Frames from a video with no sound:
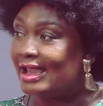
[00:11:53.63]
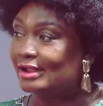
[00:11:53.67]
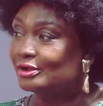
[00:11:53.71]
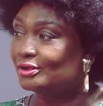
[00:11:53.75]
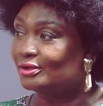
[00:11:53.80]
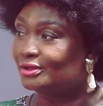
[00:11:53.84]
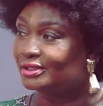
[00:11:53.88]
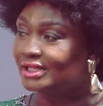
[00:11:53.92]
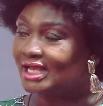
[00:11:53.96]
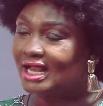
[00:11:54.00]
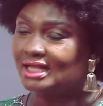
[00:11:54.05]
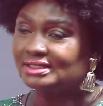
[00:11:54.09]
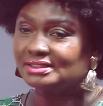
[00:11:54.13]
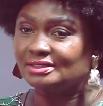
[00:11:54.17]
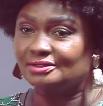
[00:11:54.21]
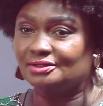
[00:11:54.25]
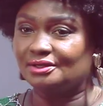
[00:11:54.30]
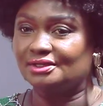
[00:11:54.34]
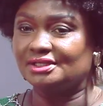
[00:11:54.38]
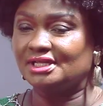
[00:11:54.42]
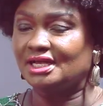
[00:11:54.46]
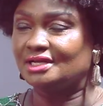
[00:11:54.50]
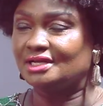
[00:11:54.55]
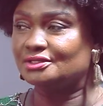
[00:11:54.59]
and all that
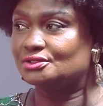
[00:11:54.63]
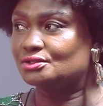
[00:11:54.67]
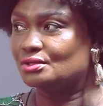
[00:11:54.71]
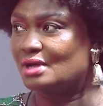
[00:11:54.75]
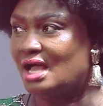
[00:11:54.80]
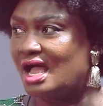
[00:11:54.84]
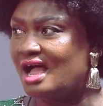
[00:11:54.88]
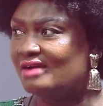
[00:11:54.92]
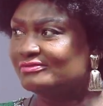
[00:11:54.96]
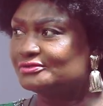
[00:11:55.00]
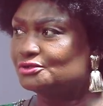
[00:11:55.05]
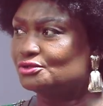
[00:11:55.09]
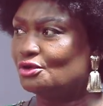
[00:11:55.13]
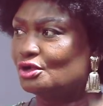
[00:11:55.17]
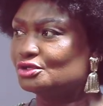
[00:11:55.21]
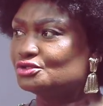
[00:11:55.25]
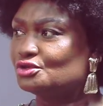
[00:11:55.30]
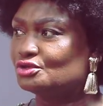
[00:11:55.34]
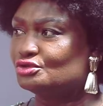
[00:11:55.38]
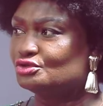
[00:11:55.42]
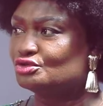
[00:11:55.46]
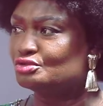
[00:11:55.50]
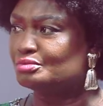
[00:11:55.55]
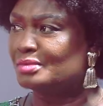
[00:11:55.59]
and all that. So I have to
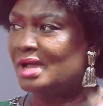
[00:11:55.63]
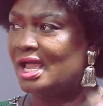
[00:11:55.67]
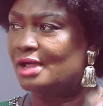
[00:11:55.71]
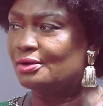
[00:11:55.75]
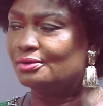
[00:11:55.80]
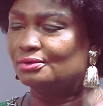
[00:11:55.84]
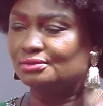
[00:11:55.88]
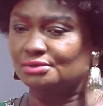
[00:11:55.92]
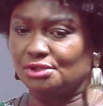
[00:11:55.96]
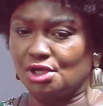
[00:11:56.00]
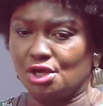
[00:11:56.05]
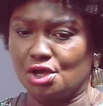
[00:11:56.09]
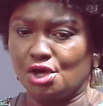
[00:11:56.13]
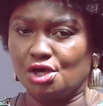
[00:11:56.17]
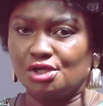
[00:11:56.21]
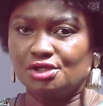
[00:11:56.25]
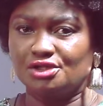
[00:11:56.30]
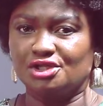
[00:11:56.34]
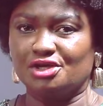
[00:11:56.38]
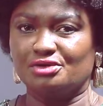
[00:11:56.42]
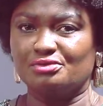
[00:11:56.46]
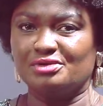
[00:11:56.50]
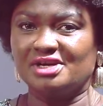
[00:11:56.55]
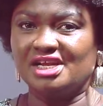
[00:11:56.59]
also do my own.
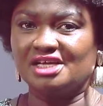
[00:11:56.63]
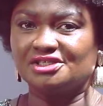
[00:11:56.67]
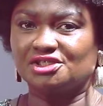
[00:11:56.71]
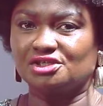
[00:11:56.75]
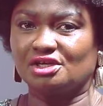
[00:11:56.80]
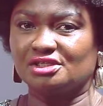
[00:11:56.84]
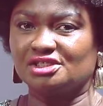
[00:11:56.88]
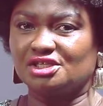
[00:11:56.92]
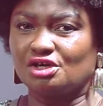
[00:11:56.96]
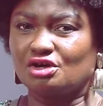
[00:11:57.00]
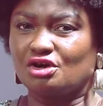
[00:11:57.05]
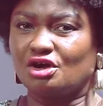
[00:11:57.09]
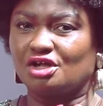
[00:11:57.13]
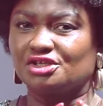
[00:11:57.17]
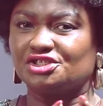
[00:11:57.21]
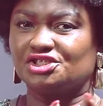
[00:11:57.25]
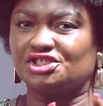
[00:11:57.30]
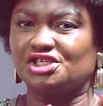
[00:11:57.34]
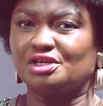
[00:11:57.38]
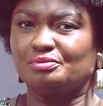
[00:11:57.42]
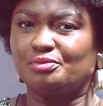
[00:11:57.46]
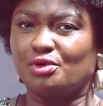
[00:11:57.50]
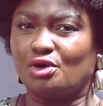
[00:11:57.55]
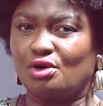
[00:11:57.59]
The relation, the
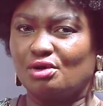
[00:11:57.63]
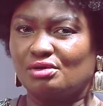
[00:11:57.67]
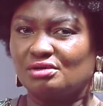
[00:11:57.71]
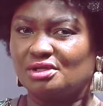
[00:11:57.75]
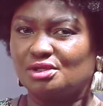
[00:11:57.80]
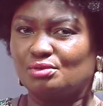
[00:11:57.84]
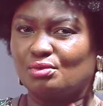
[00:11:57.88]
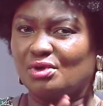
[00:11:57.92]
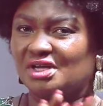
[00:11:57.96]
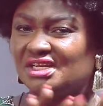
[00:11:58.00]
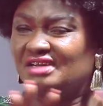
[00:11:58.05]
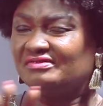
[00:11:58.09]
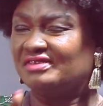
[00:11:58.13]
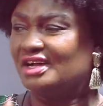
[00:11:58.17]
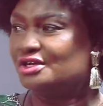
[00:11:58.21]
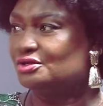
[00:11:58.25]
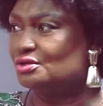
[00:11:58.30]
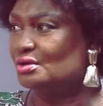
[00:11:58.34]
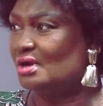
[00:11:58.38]
courtship or the whatever